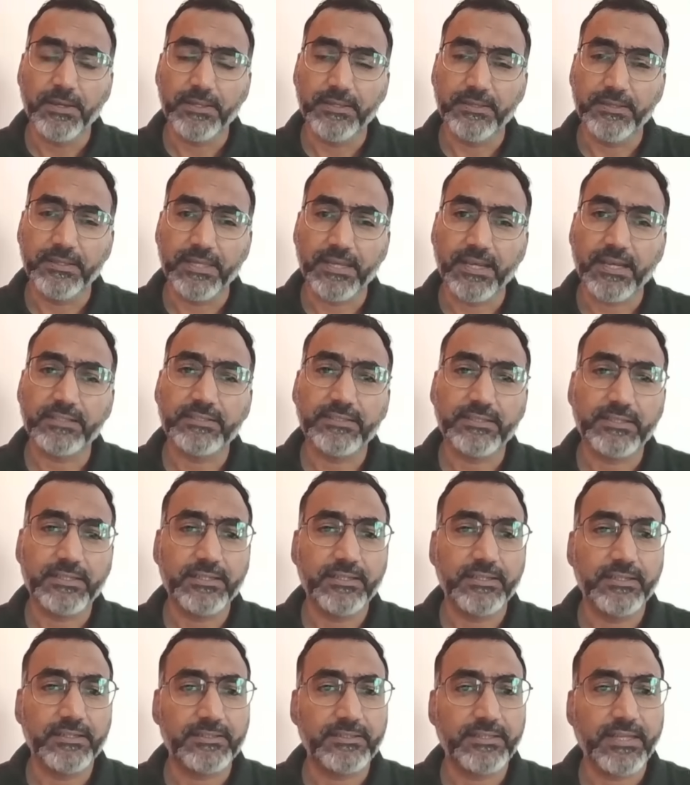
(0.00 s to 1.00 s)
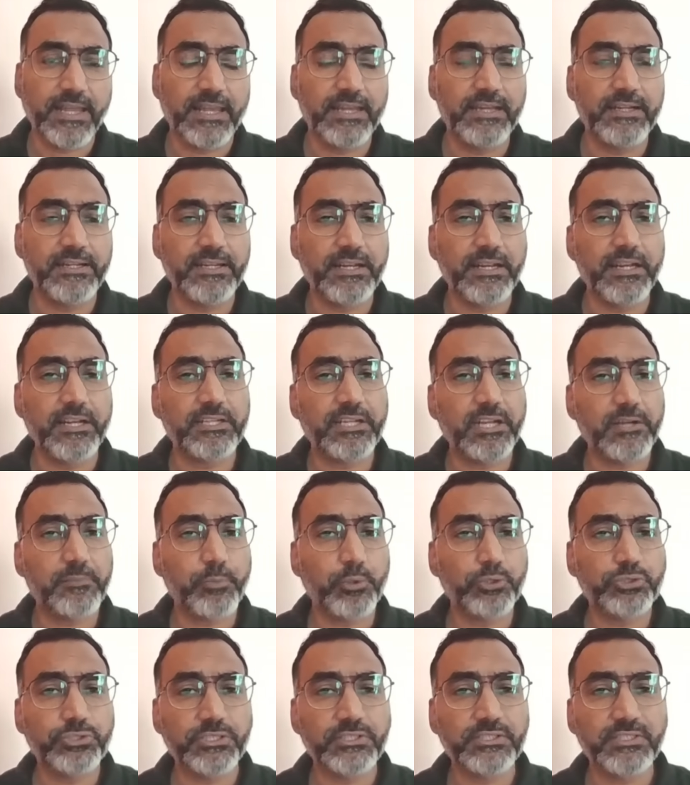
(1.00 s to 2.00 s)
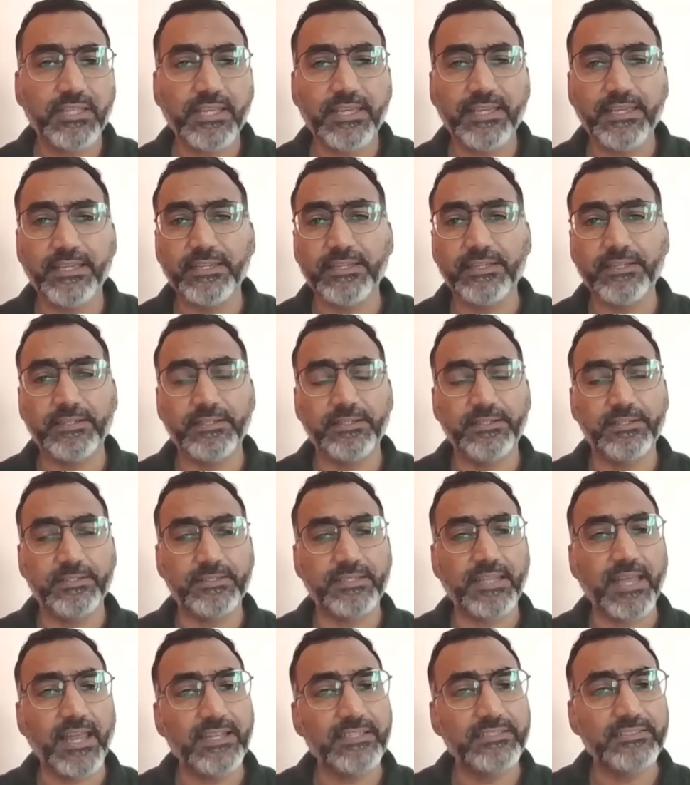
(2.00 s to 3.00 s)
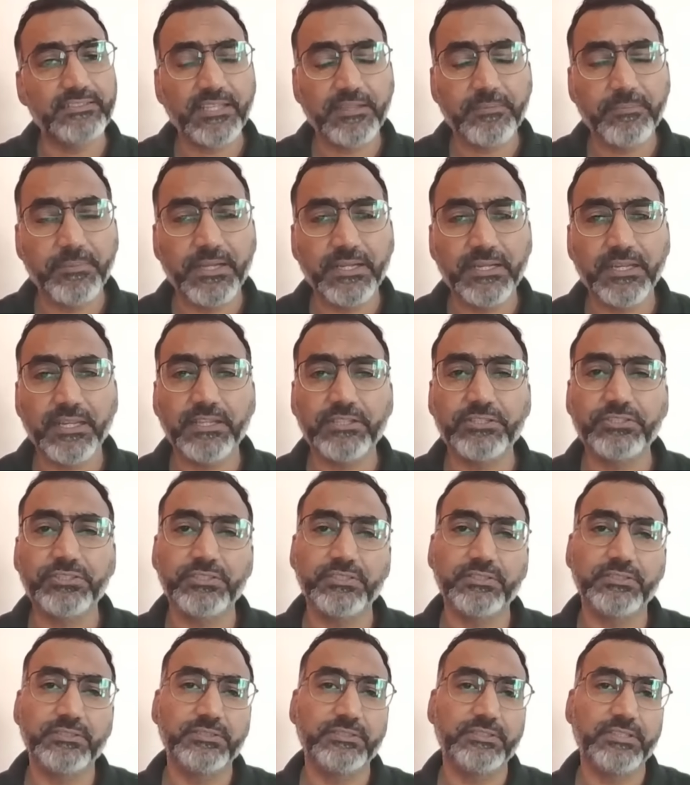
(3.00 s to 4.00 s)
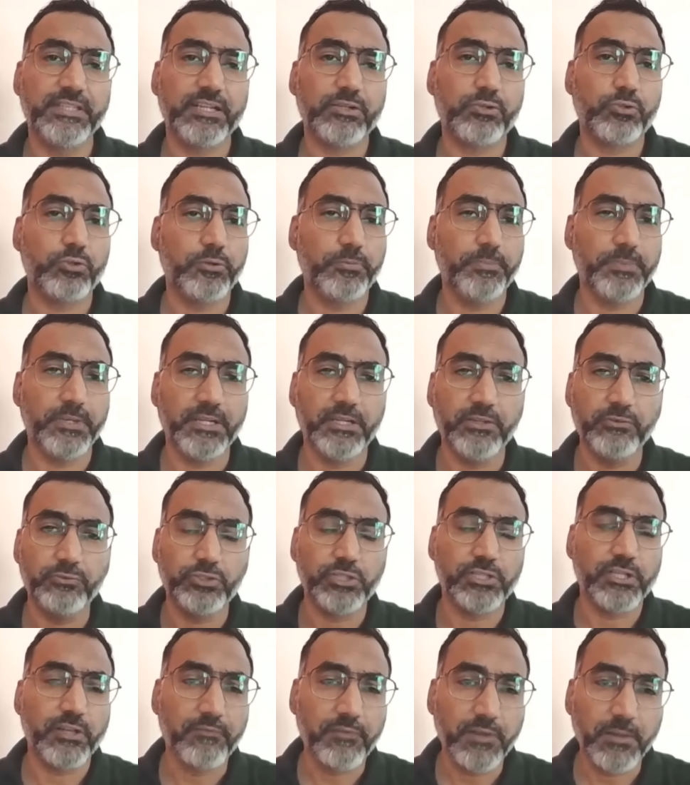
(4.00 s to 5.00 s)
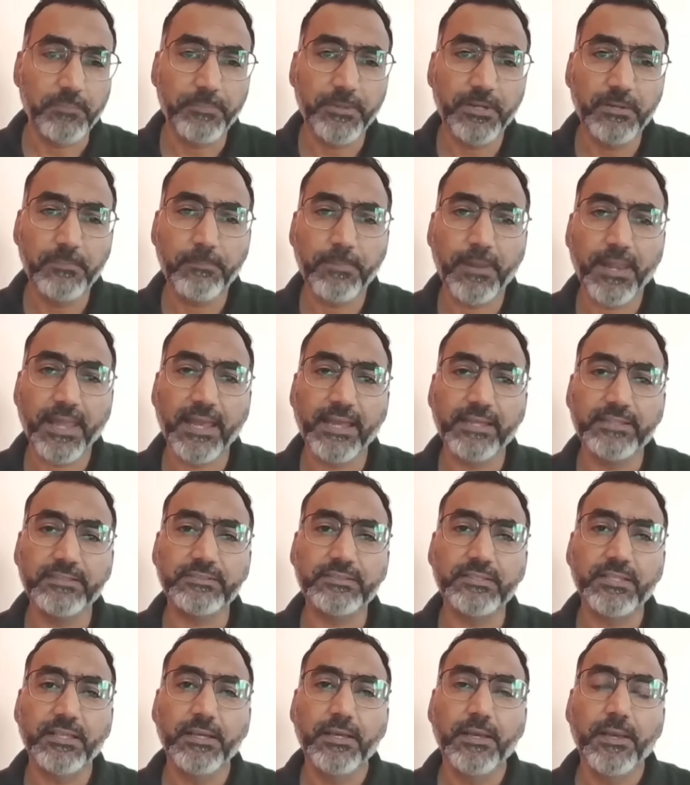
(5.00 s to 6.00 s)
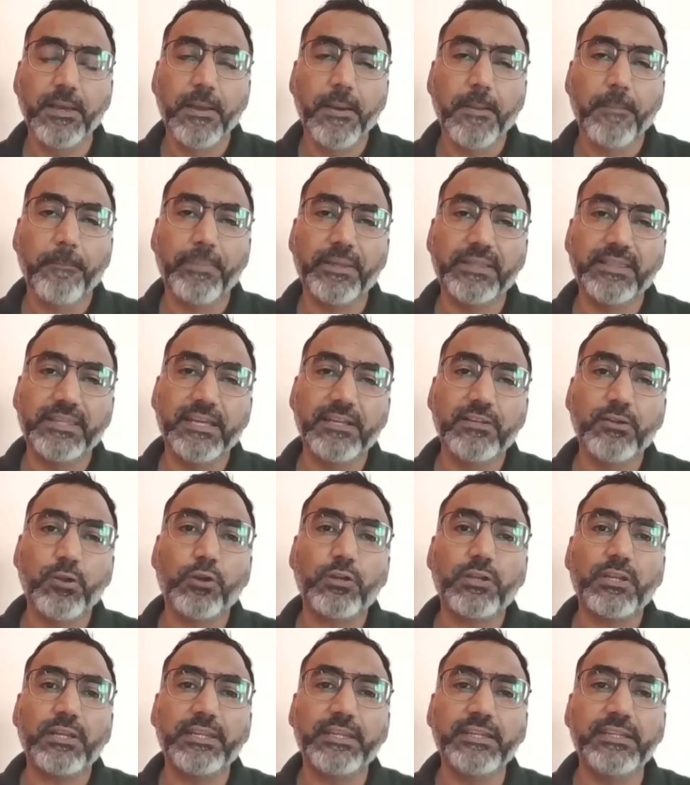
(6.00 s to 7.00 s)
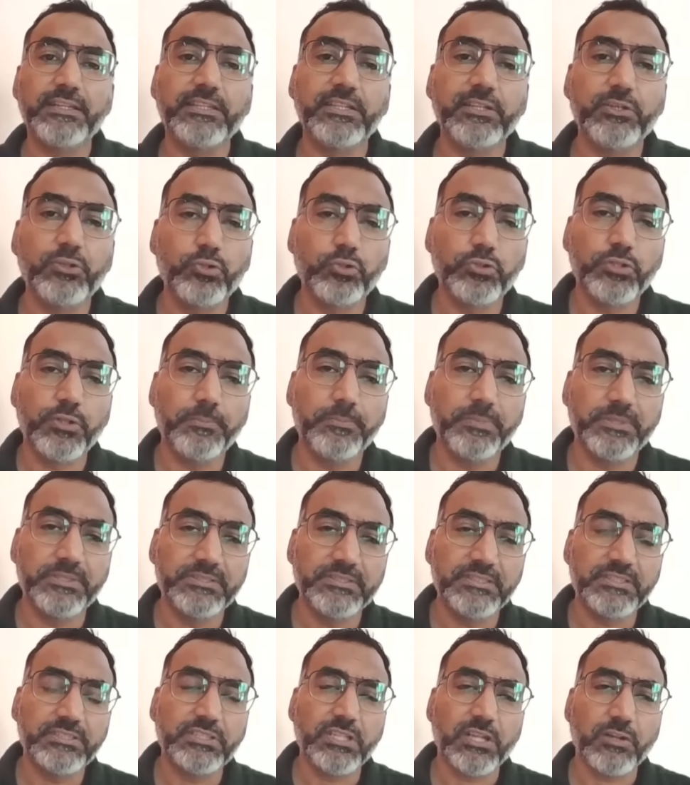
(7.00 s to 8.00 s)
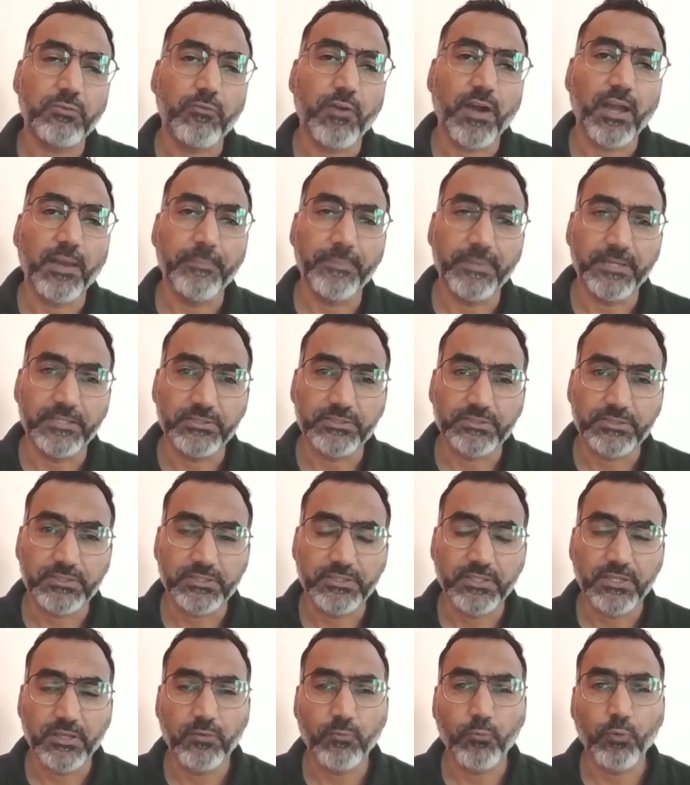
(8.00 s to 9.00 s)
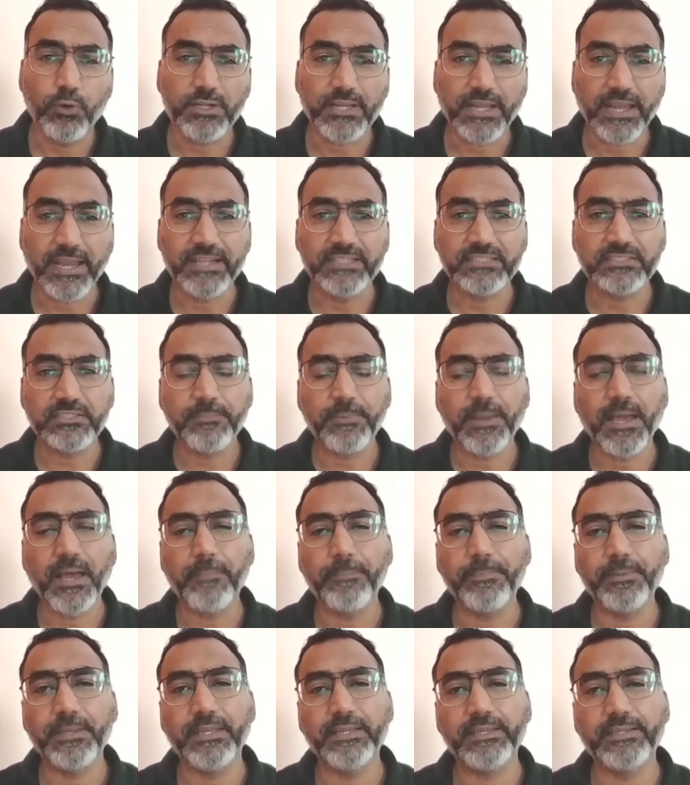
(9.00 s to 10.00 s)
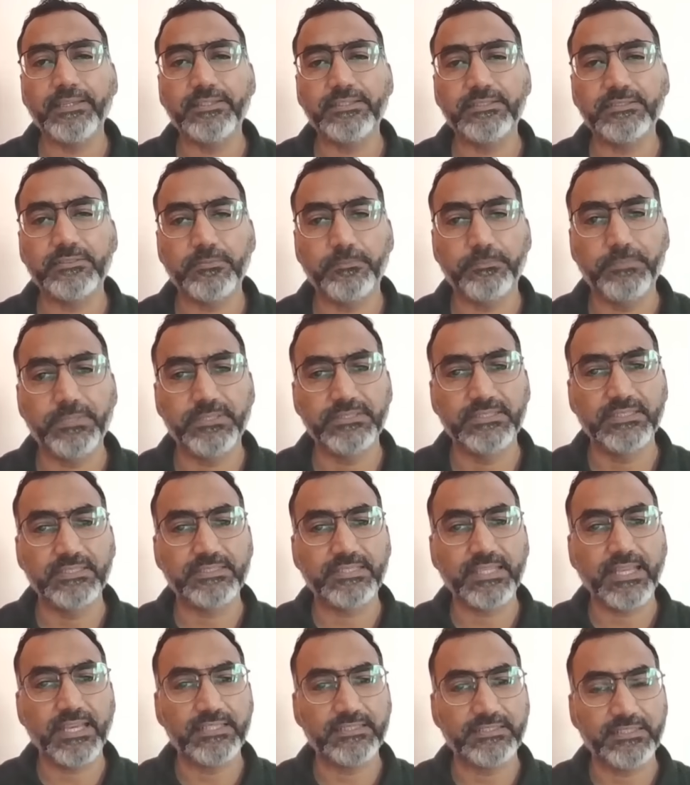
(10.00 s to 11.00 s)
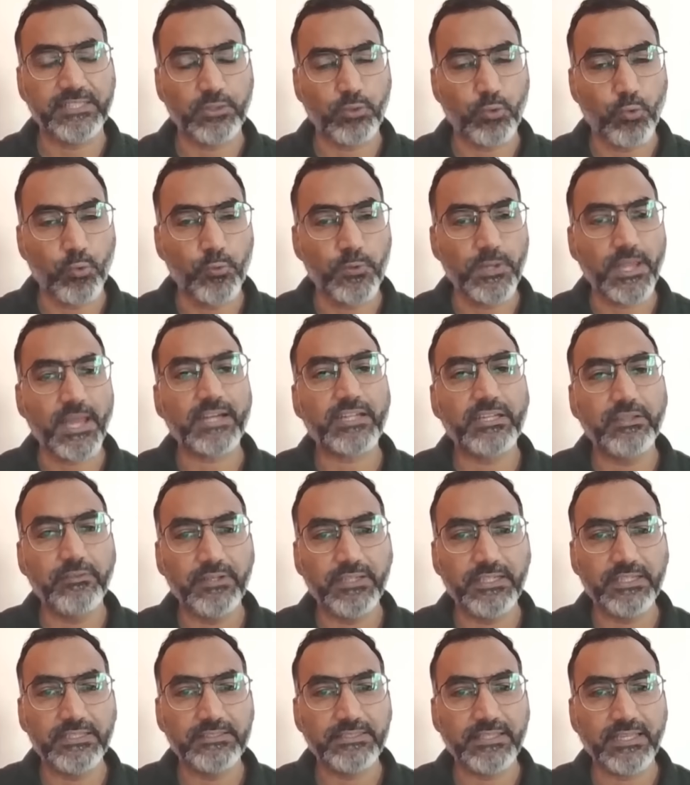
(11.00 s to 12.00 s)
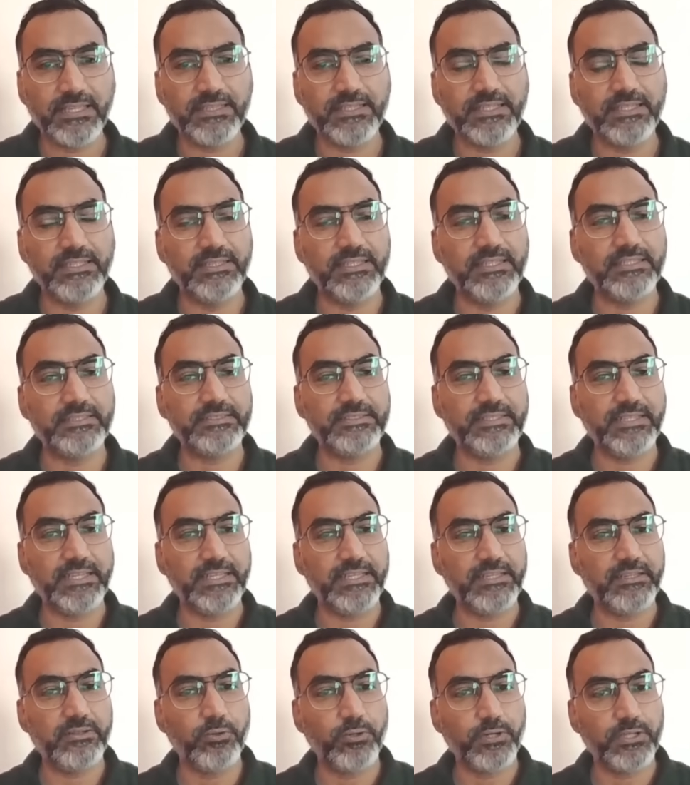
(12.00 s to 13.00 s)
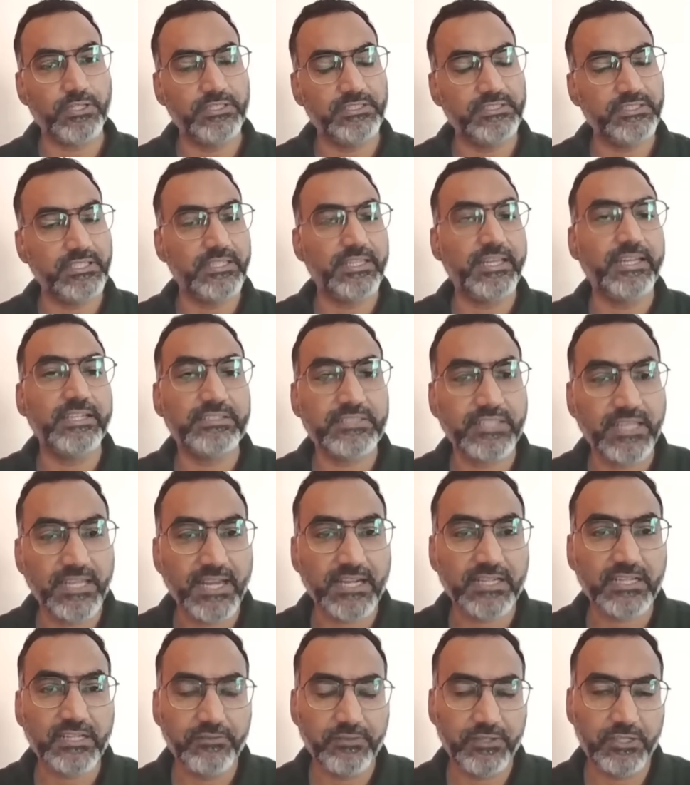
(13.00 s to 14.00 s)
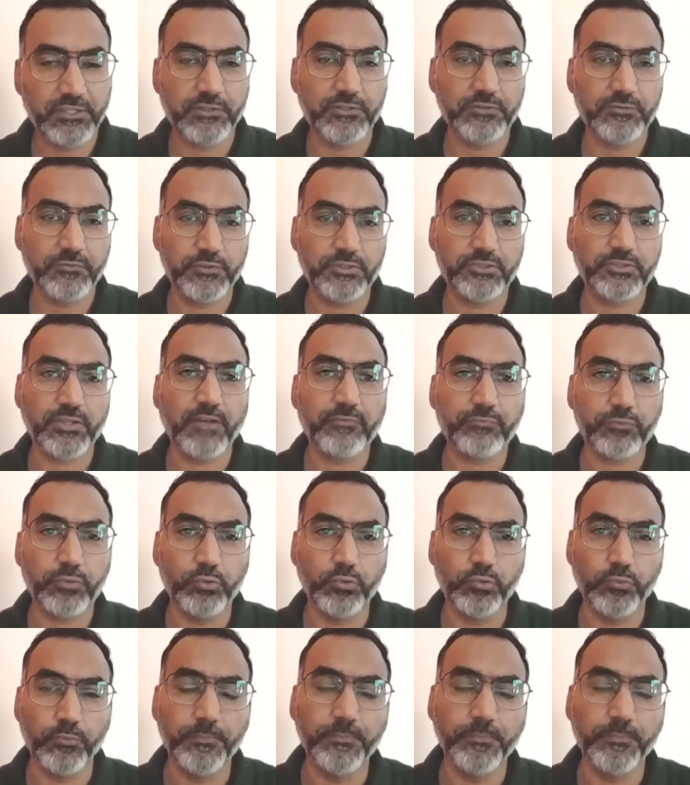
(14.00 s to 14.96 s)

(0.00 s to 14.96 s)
there are talent-related processes like talent segmentation. There could be individual development plans, but they're not linked into the business requirements. What ends up happening is business has their own activities, and then they say, okay, these are the HR activities which you have to do.